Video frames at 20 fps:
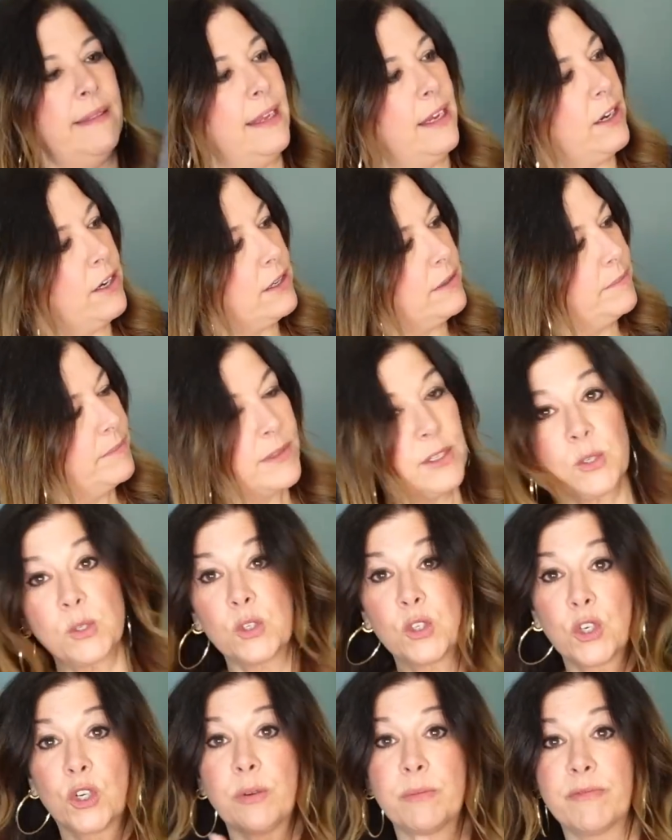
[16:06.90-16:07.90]
there. There's a
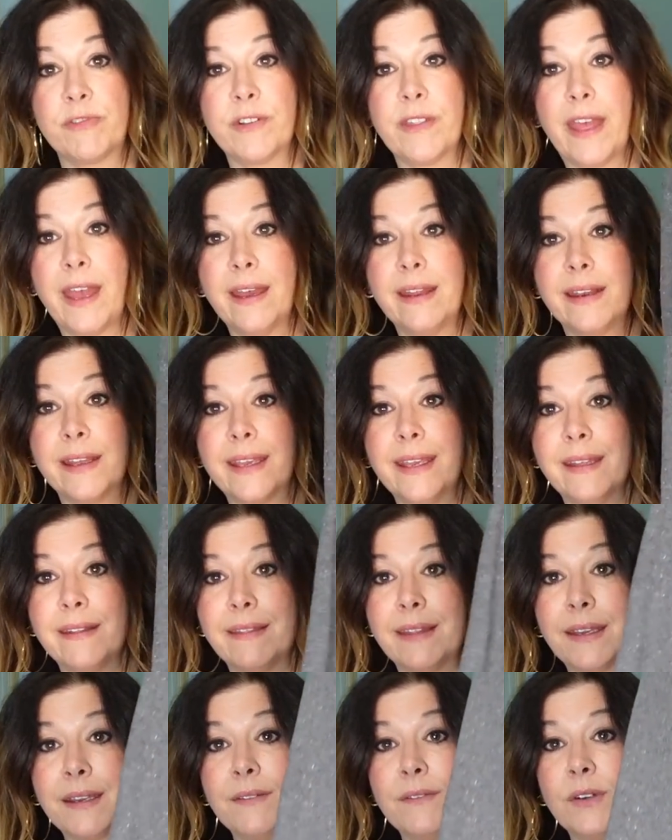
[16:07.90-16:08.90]
term for that and I can't
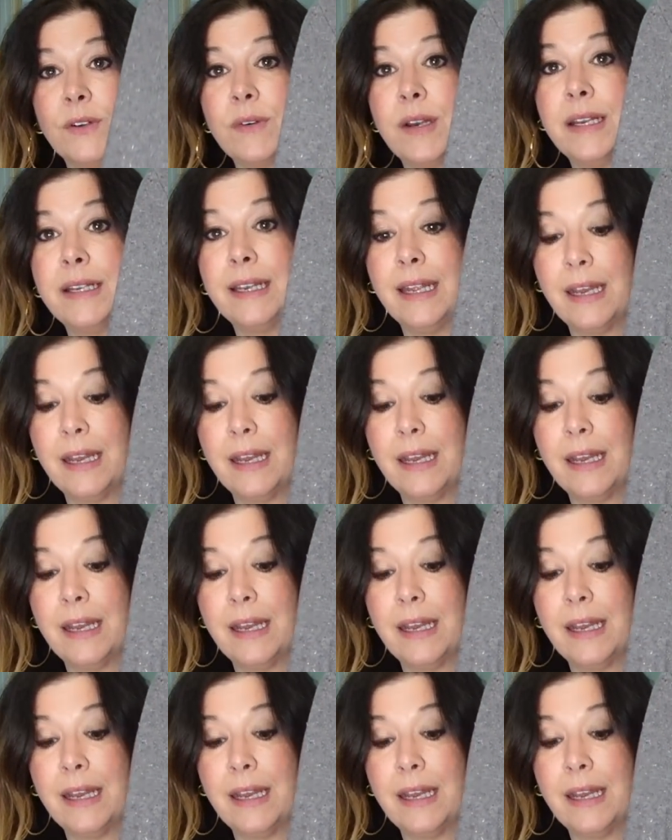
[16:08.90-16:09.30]
think of it right